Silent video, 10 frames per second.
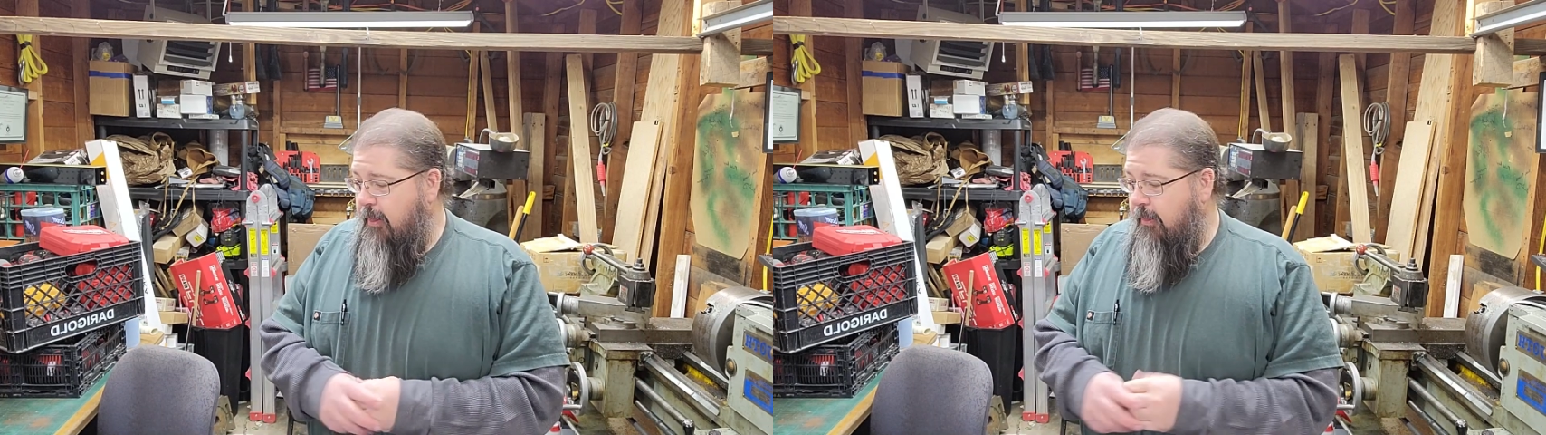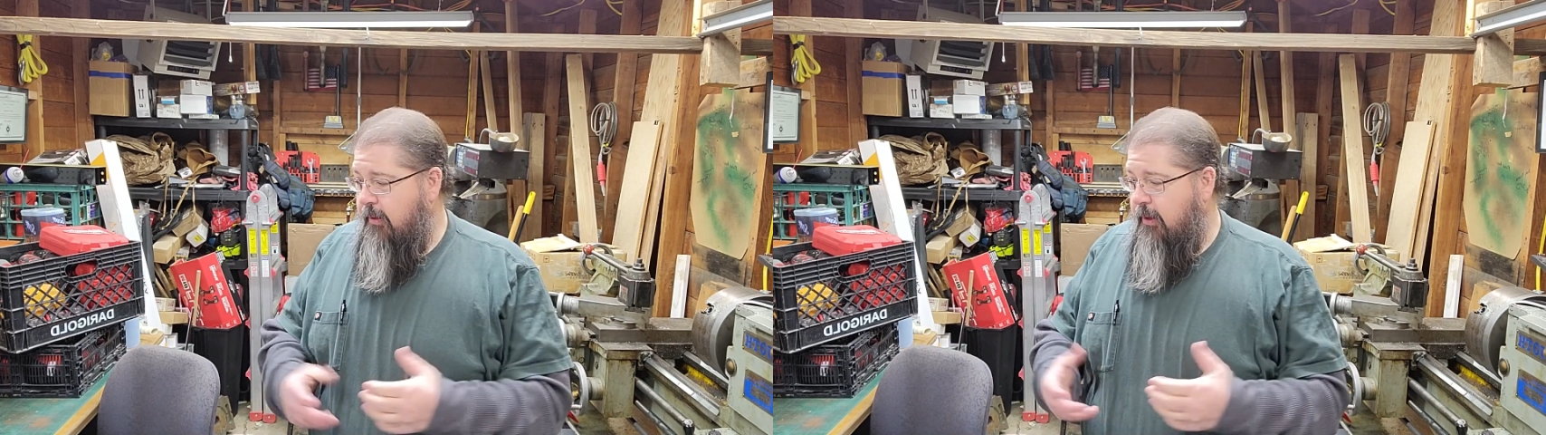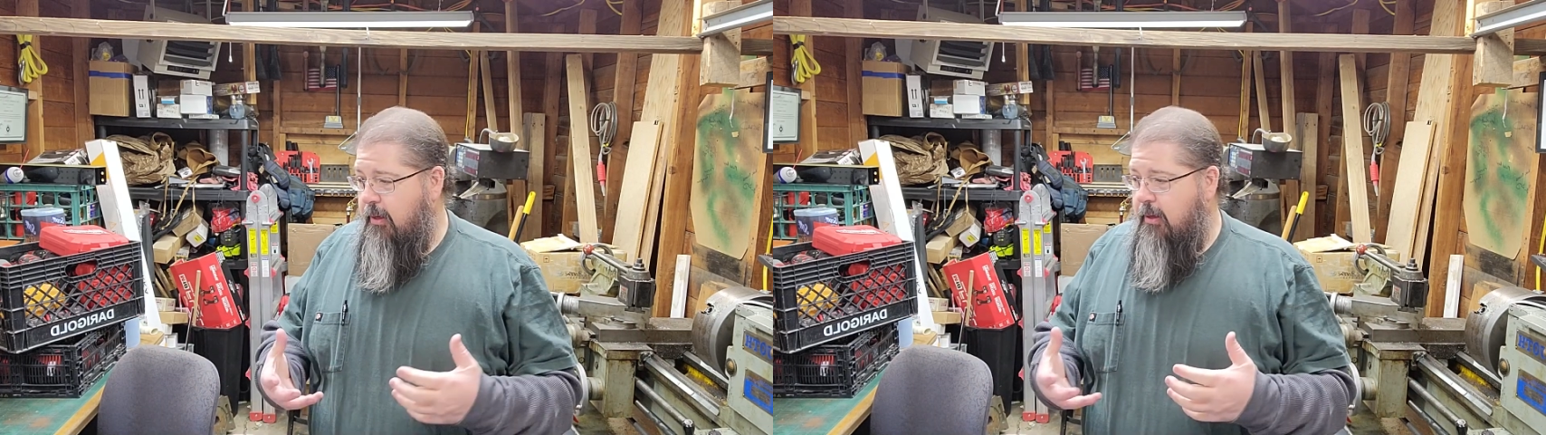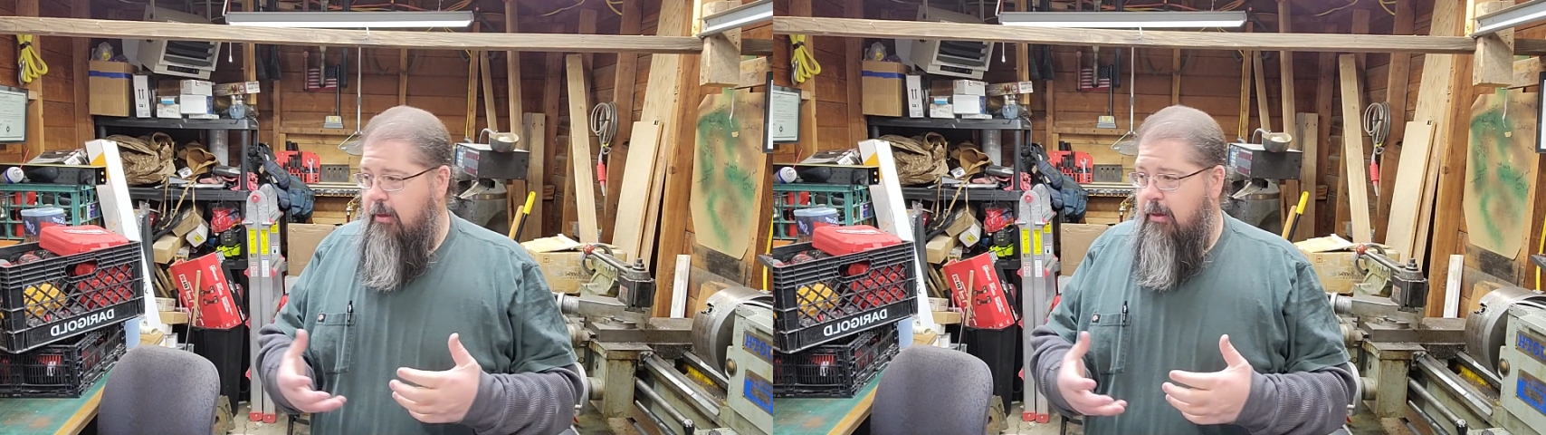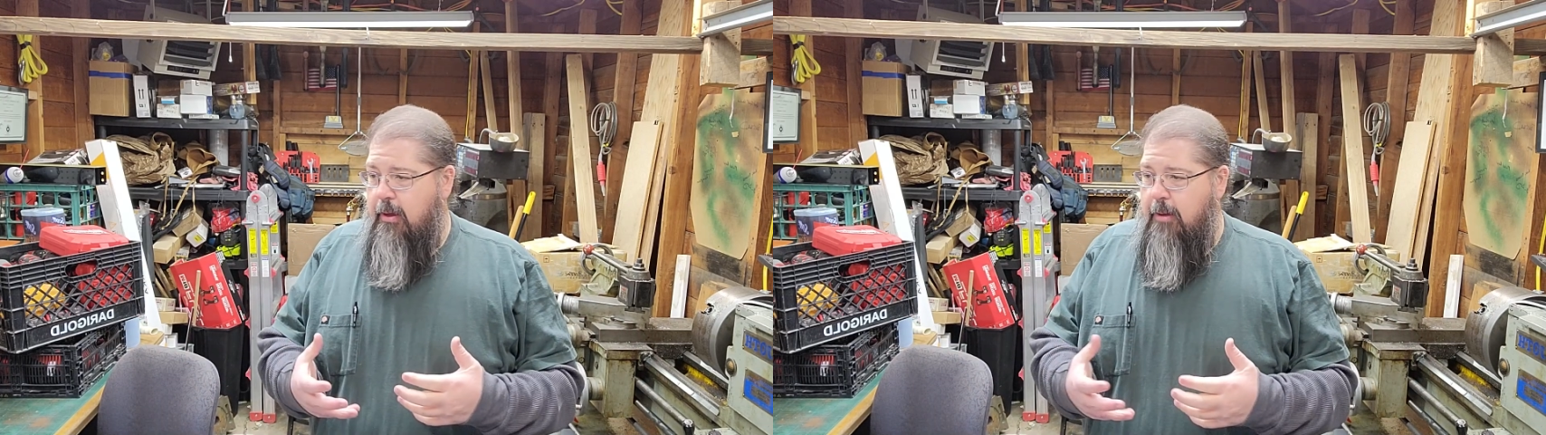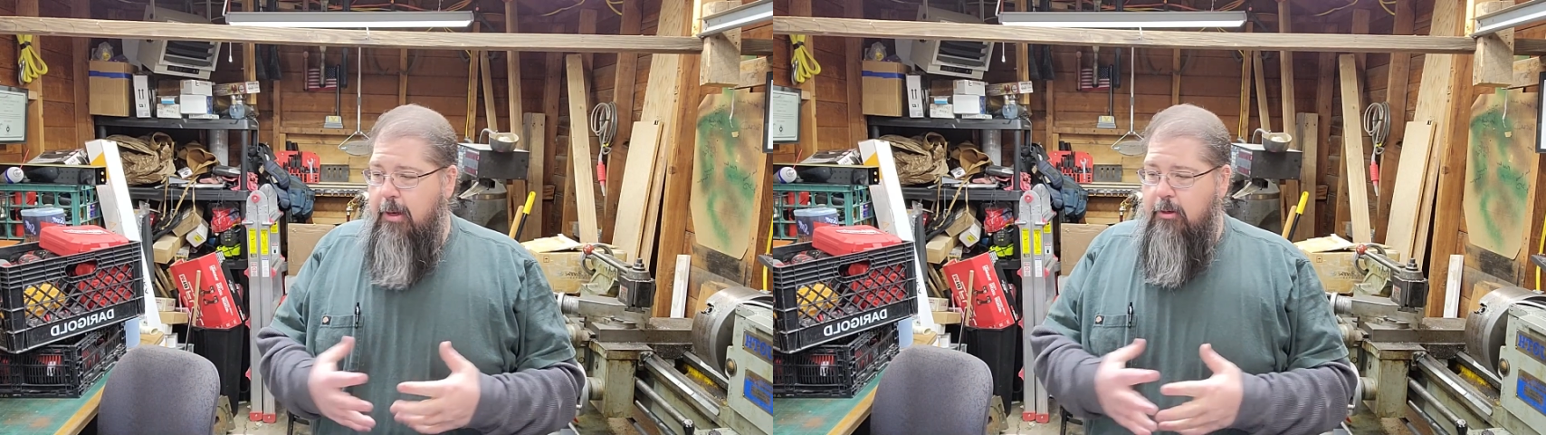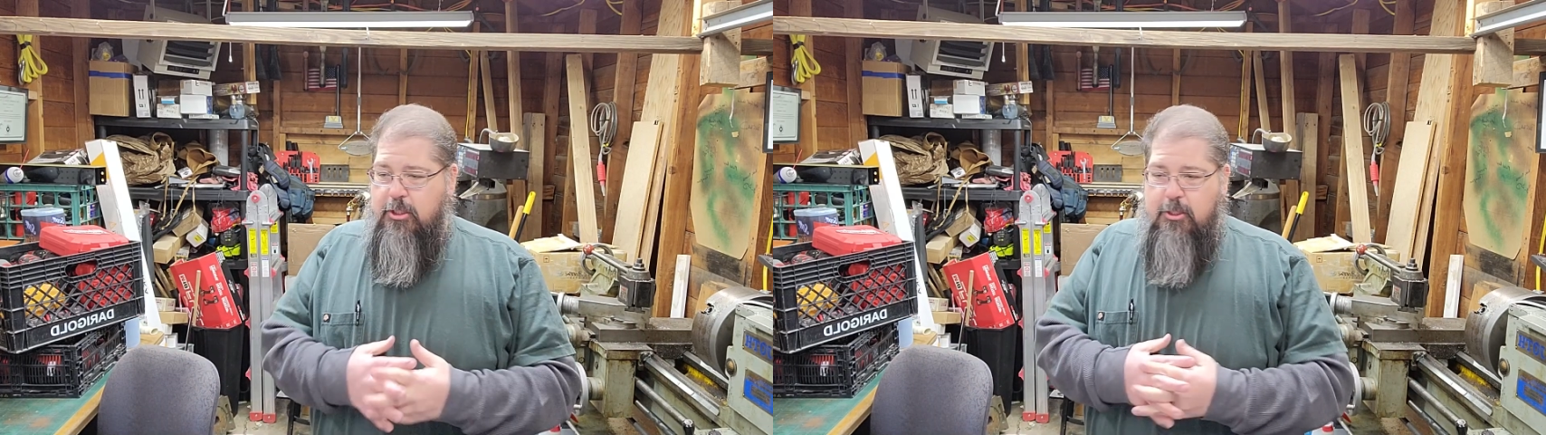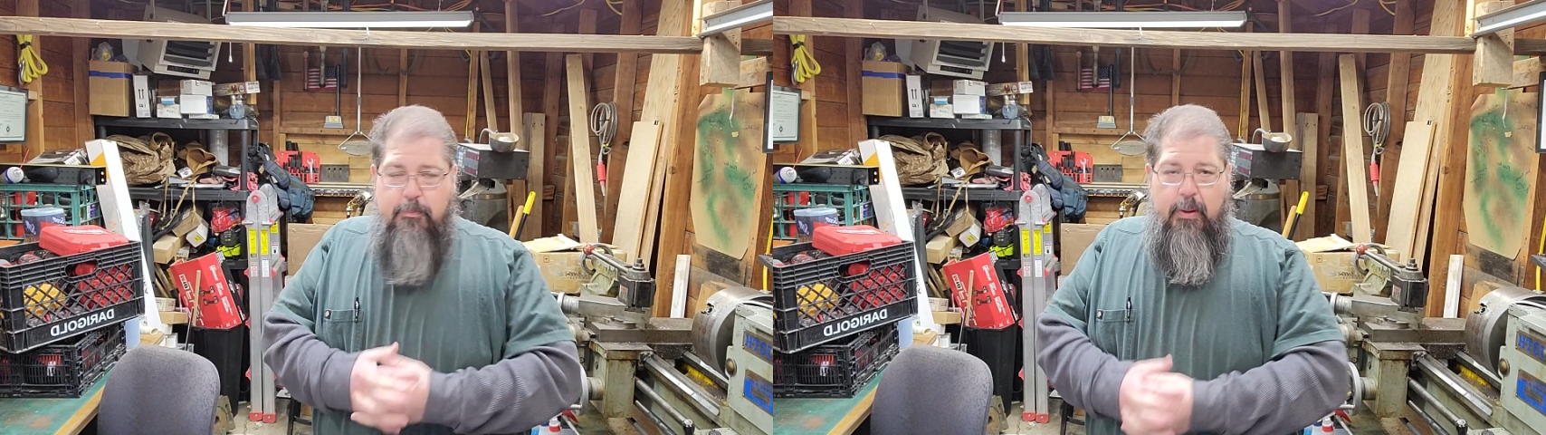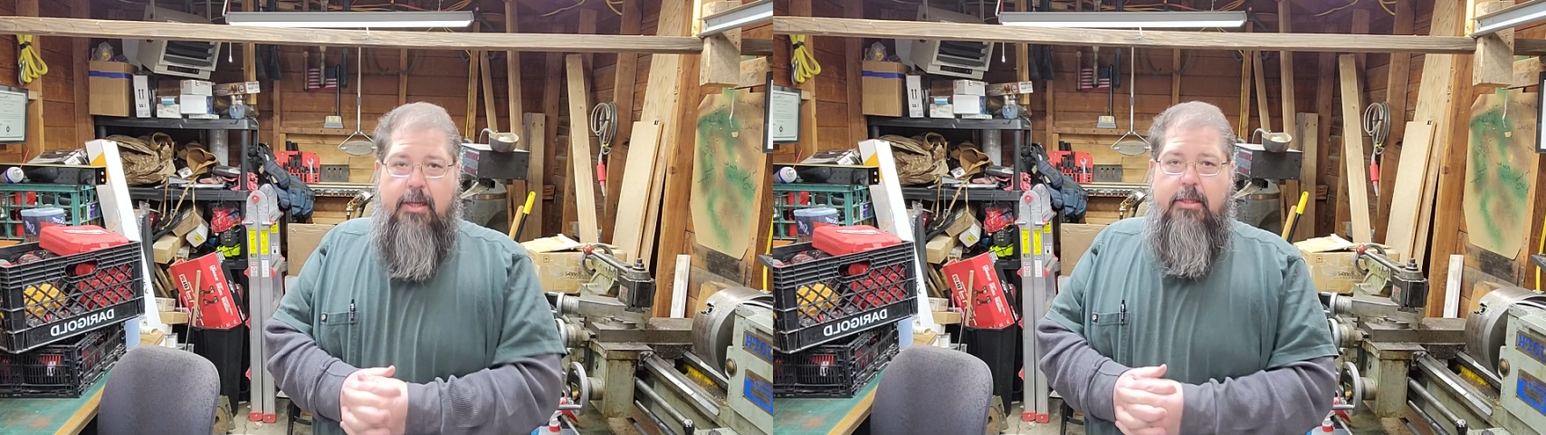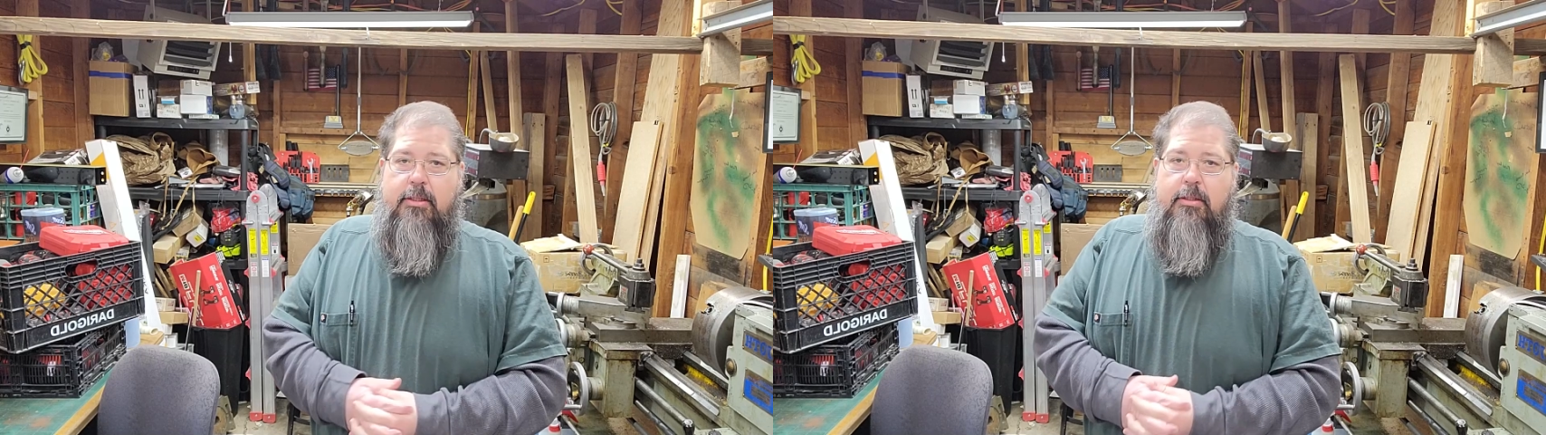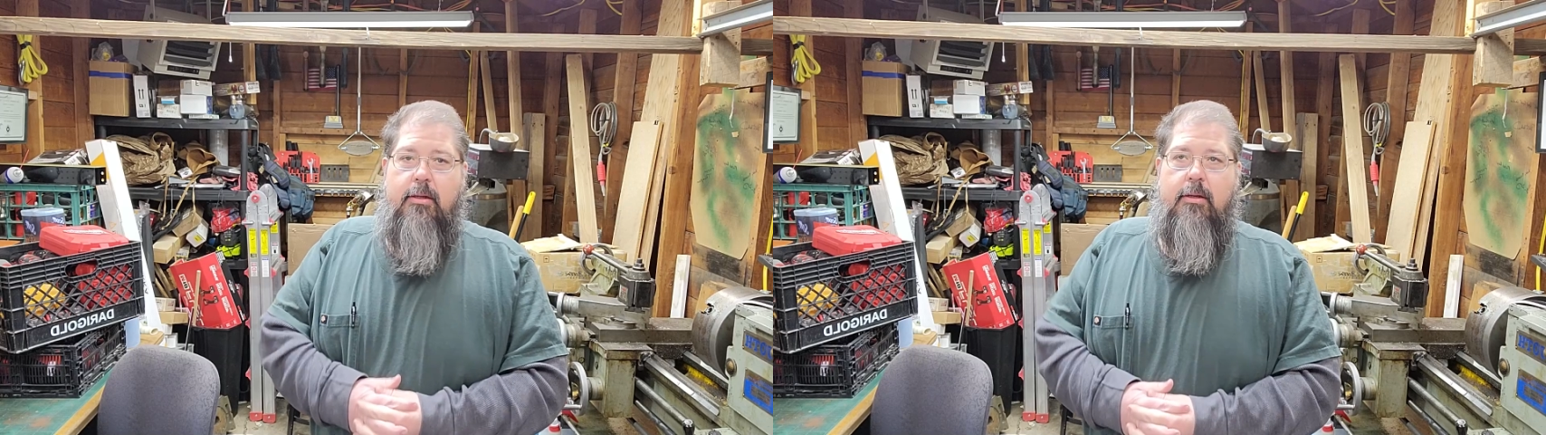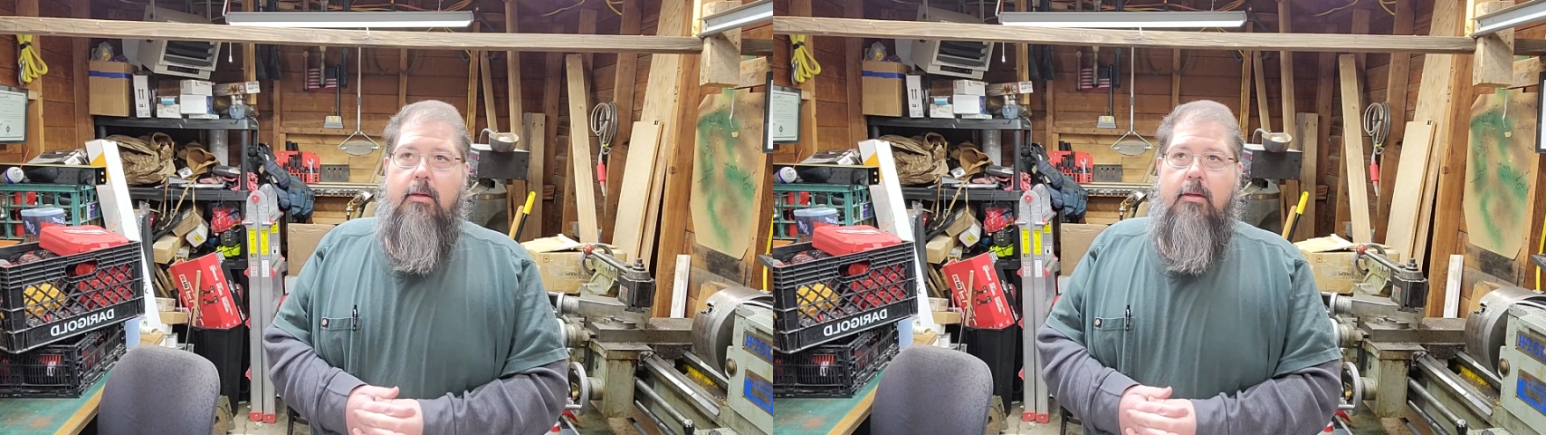The amount of space